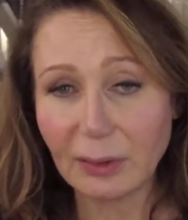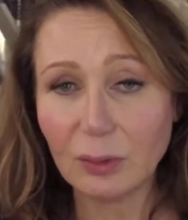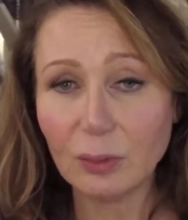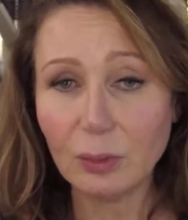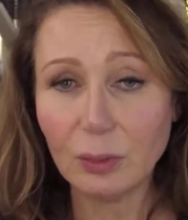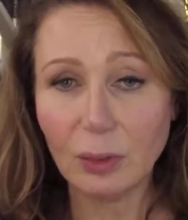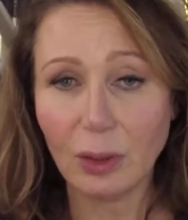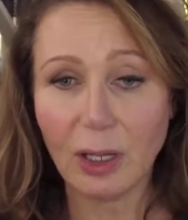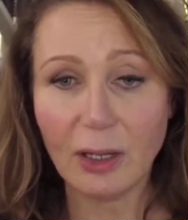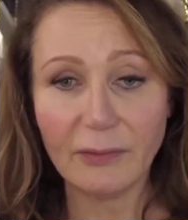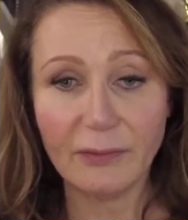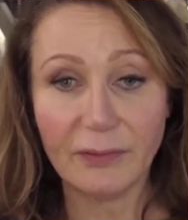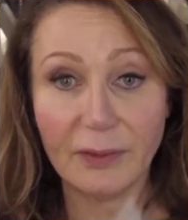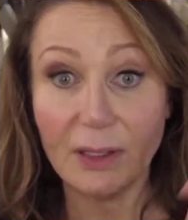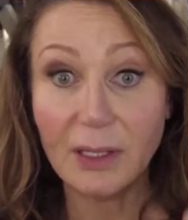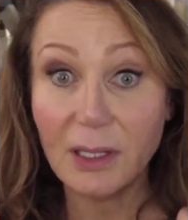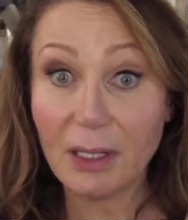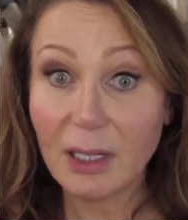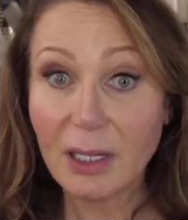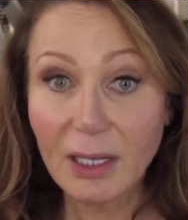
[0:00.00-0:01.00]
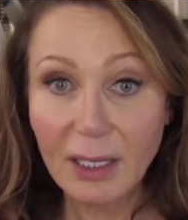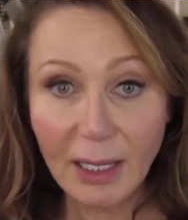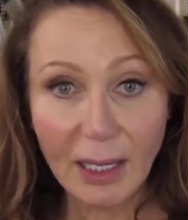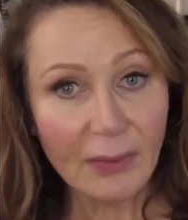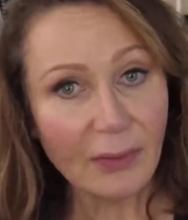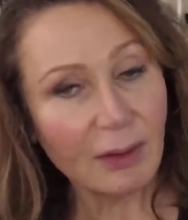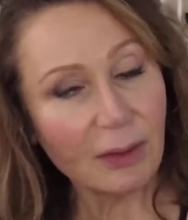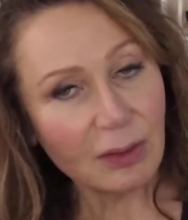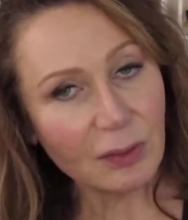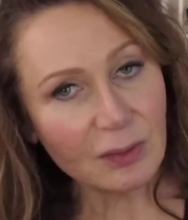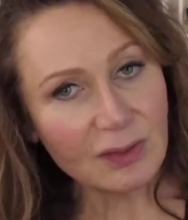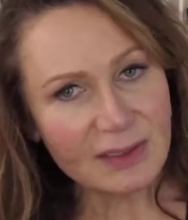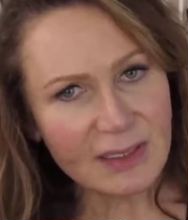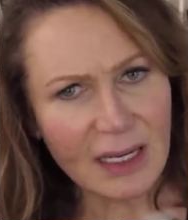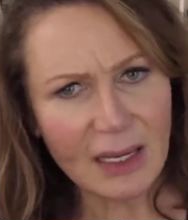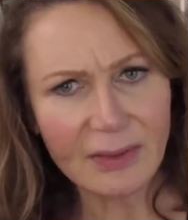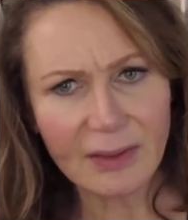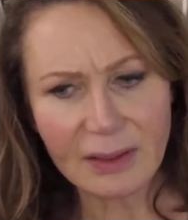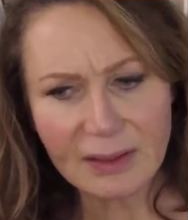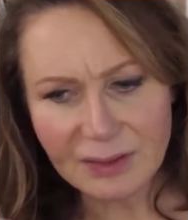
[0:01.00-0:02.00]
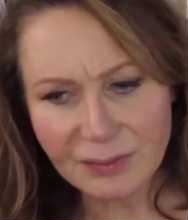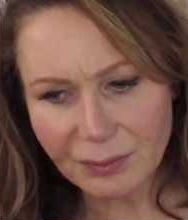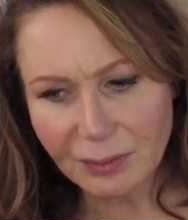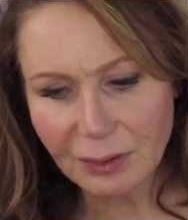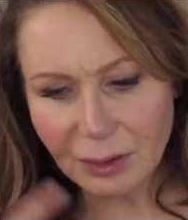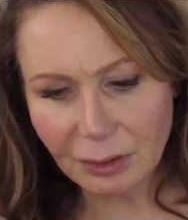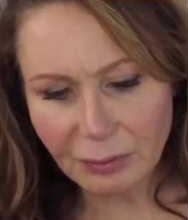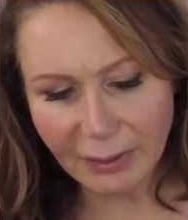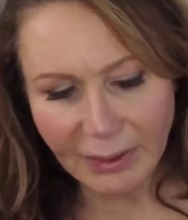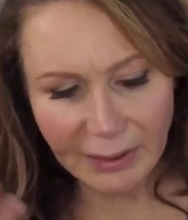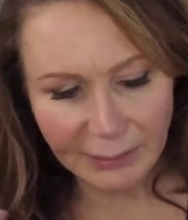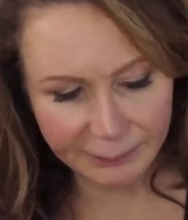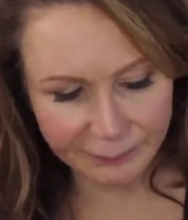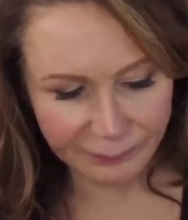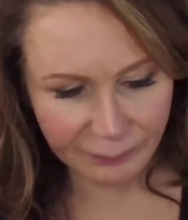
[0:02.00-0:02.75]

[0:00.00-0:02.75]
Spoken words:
cool off, and then use that. That's really great.